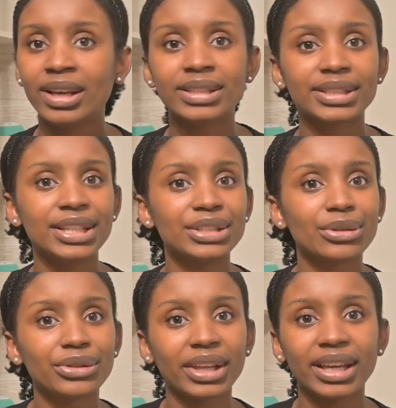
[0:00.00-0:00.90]

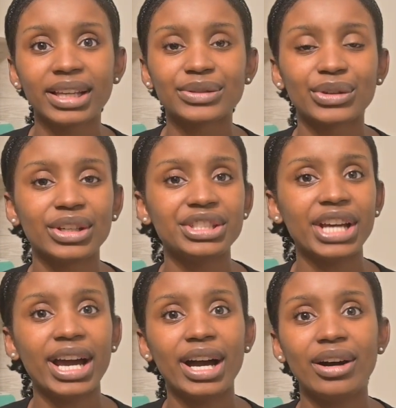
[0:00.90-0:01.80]
seasonal things for your
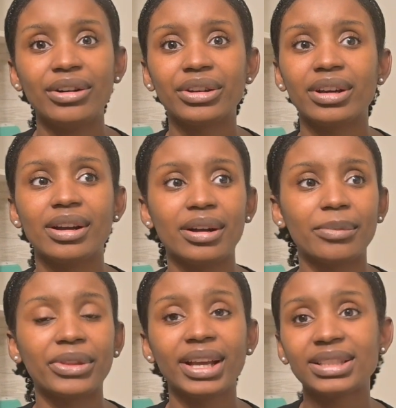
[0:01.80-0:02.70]
child,
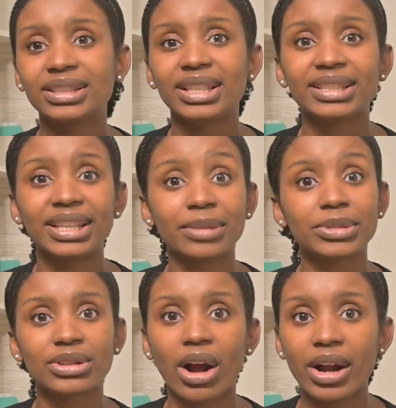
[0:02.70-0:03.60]
um, things to just get them
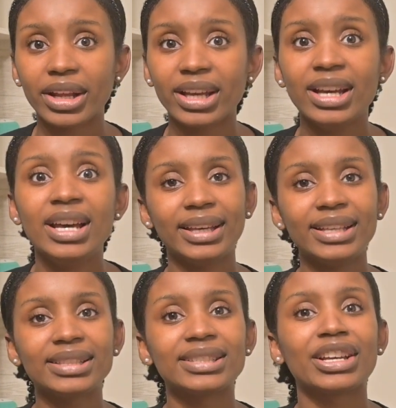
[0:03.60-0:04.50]
started,
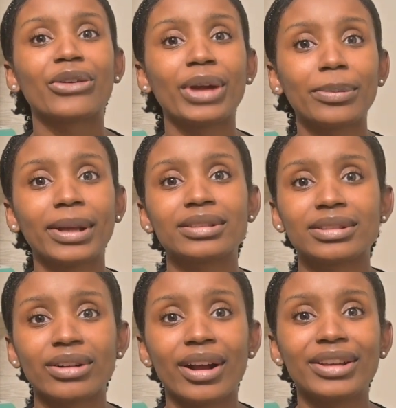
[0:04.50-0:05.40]
this is a great place to
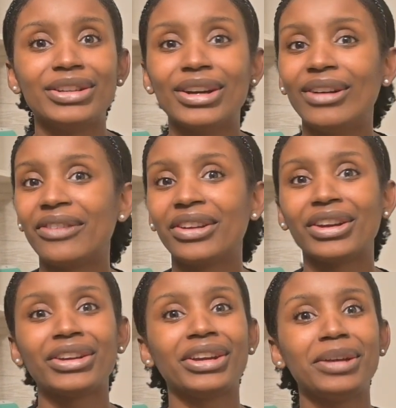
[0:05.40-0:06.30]
start. You don't have to
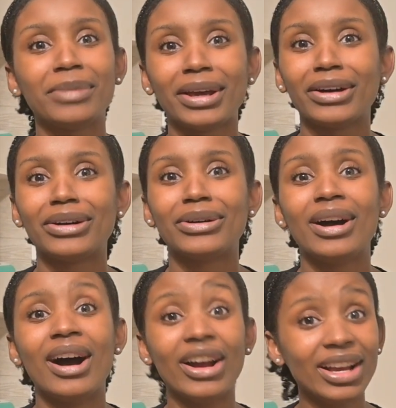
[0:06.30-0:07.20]
enter your email.
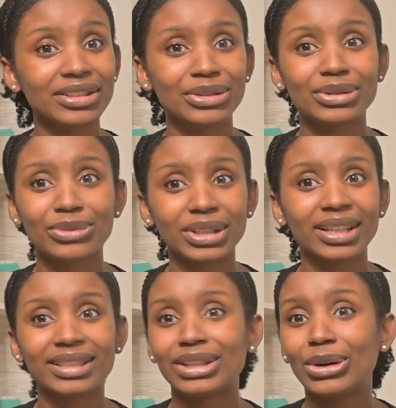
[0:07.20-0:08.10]
All you have to do is
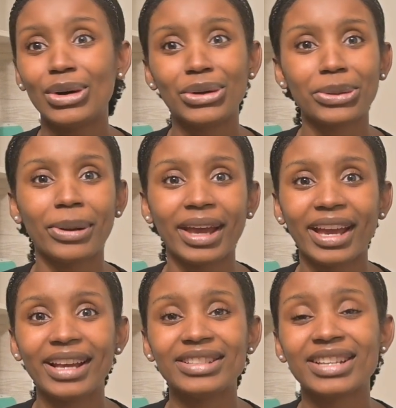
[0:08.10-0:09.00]
really is go on the
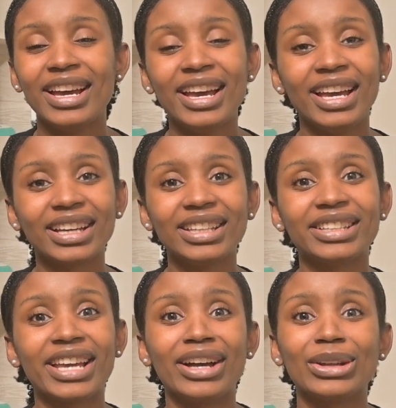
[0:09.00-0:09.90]
page and
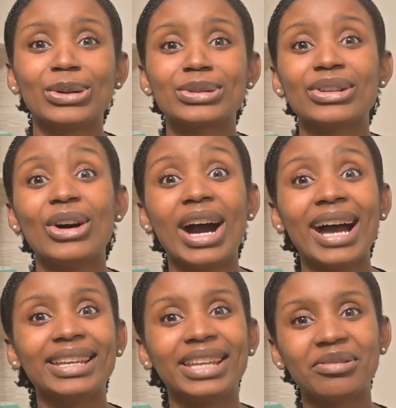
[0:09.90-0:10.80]
click download. So
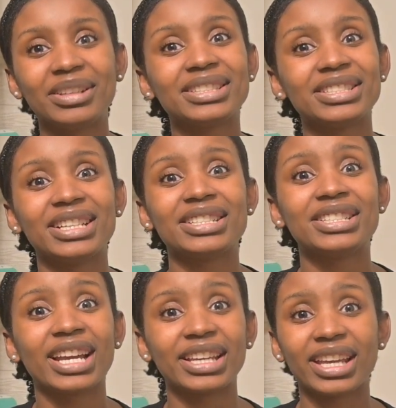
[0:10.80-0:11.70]
I definitely suggest
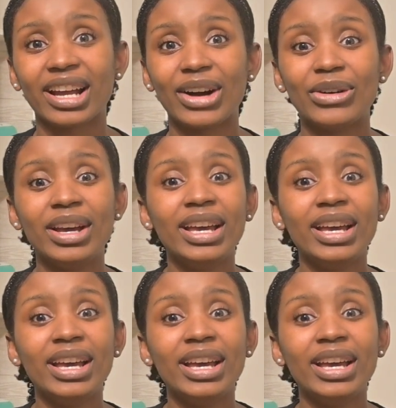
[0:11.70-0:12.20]
checking that out.